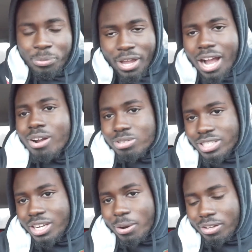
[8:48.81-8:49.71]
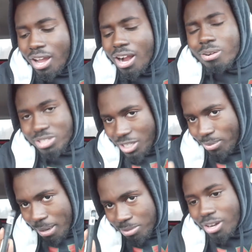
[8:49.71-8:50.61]
Y'all gonna see the y'all gonna see
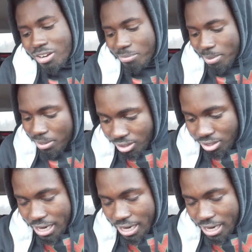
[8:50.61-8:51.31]
what I'm talking about.